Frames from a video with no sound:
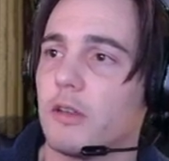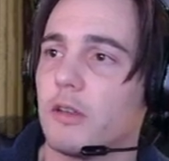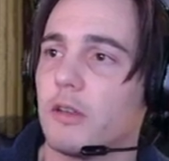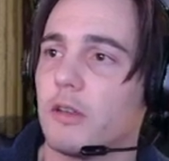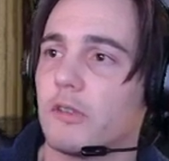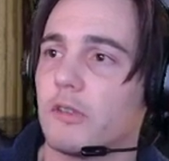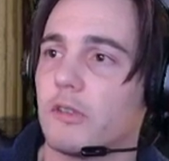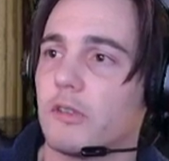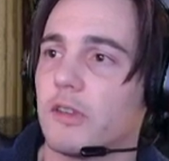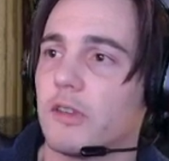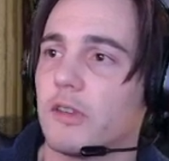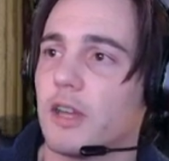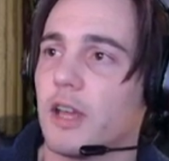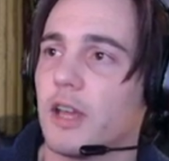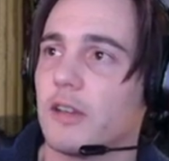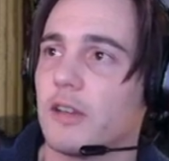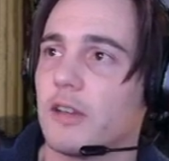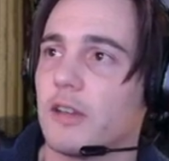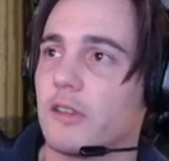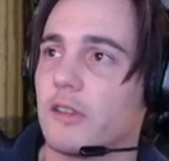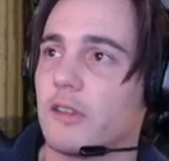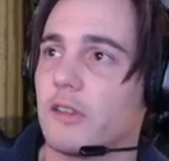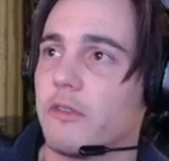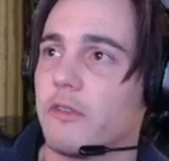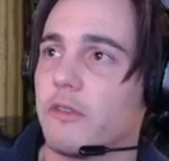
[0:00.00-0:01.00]
It'll just say not
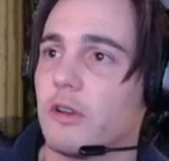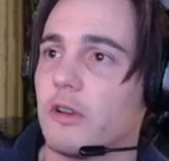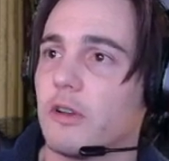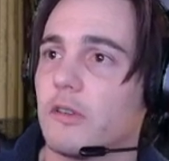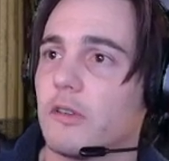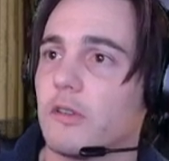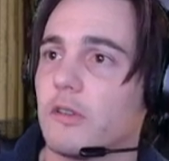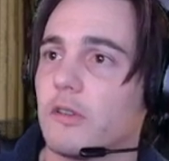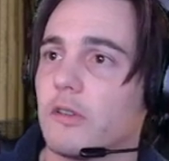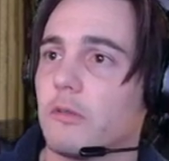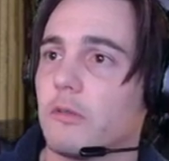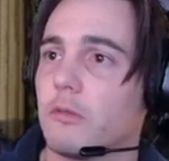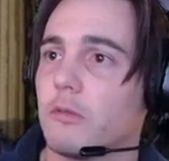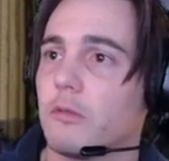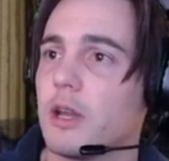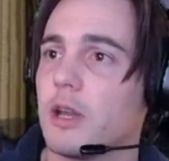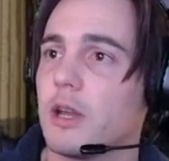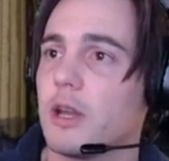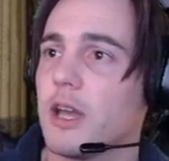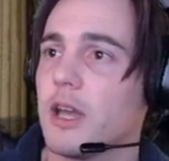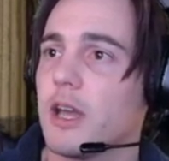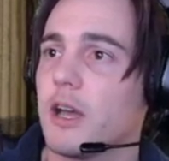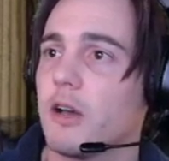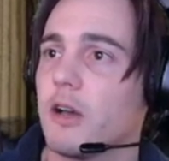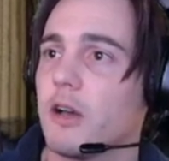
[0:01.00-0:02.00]
discovered. So right
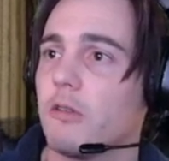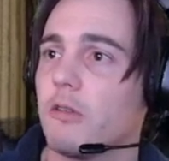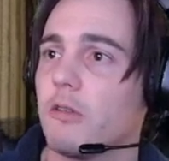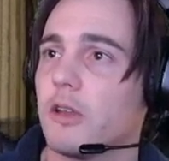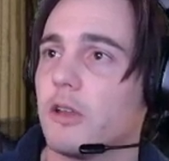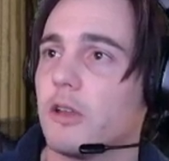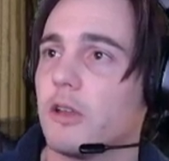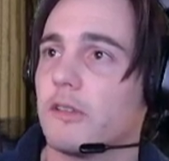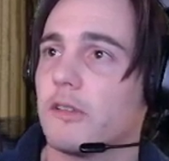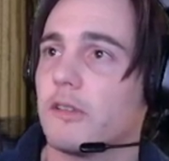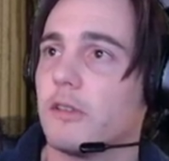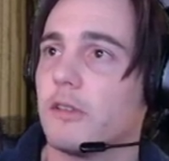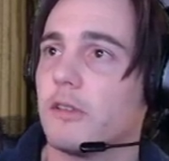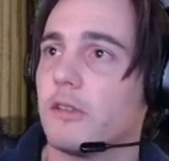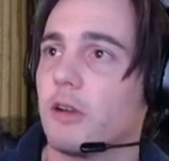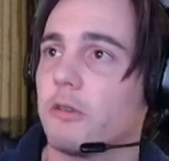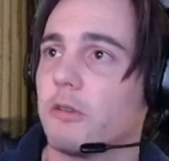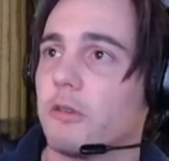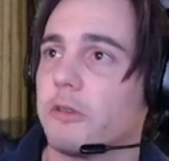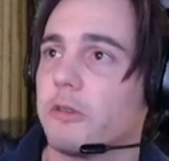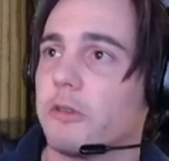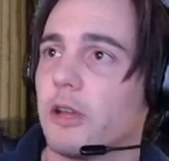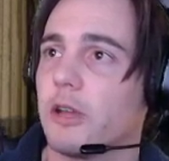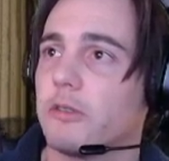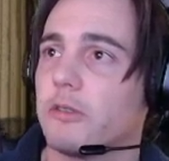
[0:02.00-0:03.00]
now, it's
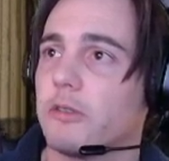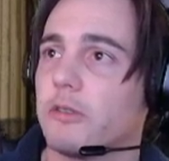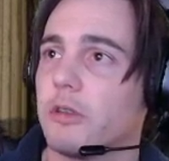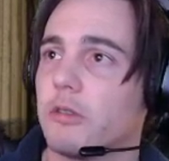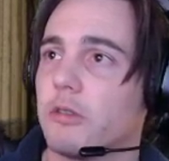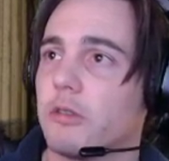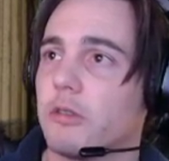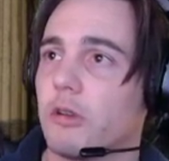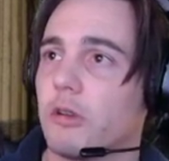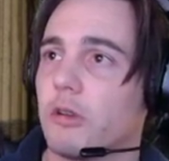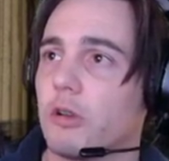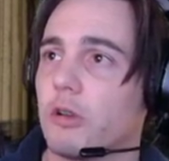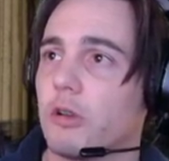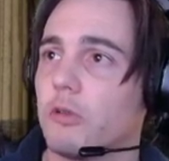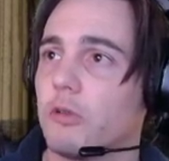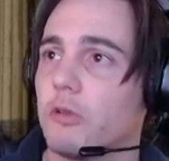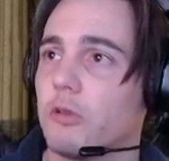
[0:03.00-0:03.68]
narrowed down to either a ghost